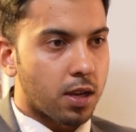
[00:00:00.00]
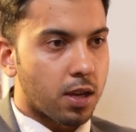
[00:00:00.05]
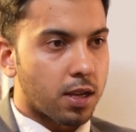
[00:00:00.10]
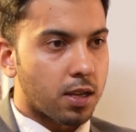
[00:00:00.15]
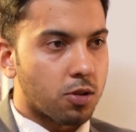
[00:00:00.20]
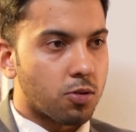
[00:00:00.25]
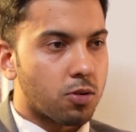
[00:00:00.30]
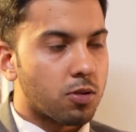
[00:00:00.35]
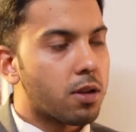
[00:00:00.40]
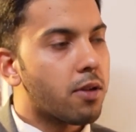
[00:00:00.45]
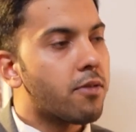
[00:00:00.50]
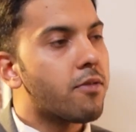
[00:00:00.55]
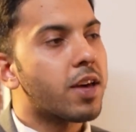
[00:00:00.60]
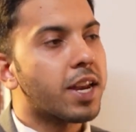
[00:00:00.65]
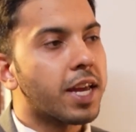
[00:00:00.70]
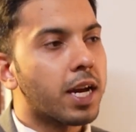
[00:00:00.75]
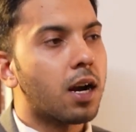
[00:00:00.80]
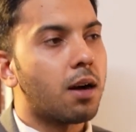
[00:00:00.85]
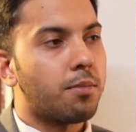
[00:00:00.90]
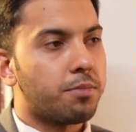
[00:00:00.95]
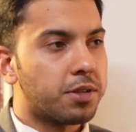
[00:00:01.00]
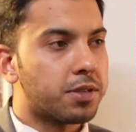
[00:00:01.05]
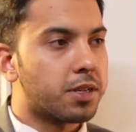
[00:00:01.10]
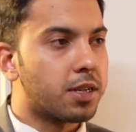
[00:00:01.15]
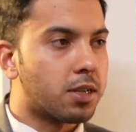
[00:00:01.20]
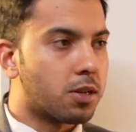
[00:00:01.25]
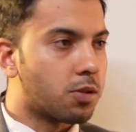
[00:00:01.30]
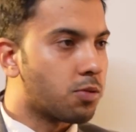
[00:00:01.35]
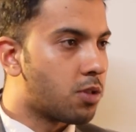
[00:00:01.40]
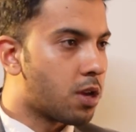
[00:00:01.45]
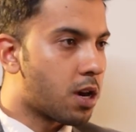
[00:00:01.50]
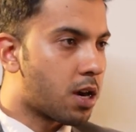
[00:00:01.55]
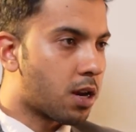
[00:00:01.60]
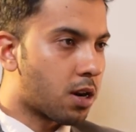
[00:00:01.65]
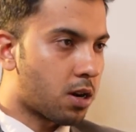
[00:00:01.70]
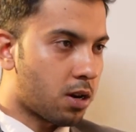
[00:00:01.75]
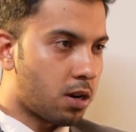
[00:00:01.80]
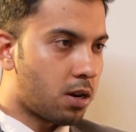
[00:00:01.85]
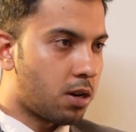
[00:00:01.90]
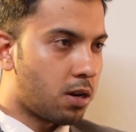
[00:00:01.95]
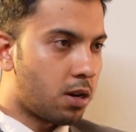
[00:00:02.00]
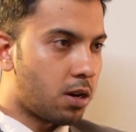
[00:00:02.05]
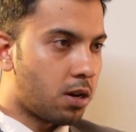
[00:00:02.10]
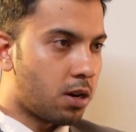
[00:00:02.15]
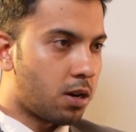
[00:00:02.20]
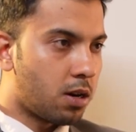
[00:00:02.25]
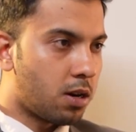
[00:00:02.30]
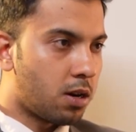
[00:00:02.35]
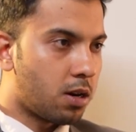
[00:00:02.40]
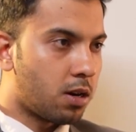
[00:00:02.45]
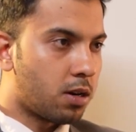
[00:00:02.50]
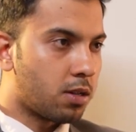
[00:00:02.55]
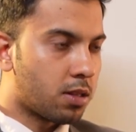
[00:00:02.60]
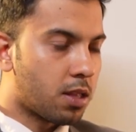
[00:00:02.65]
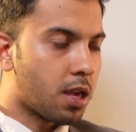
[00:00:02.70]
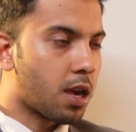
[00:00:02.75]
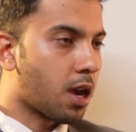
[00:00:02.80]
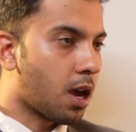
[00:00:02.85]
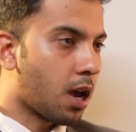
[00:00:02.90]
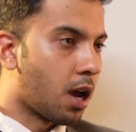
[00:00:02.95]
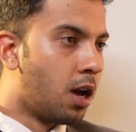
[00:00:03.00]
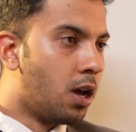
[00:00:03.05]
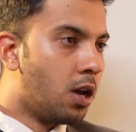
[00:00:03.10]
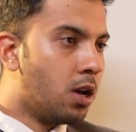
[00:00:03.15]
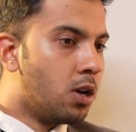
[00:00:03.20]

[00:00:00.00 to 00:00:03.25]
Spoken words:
and they're very committed to their thing.